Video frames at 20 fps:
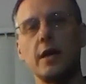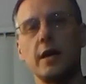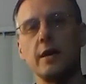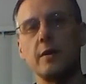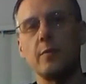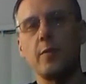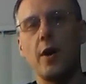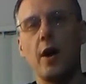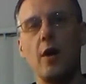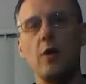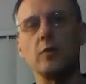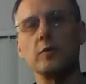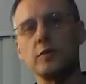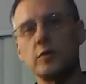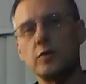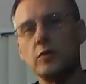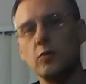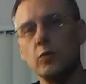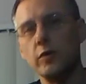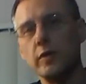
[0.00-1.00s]
10
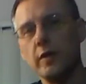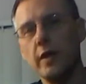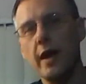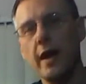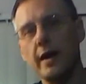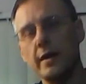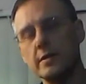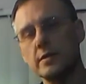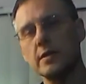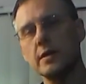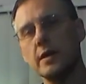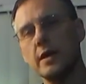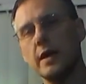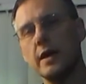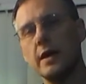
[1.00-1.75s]
pounds doing that.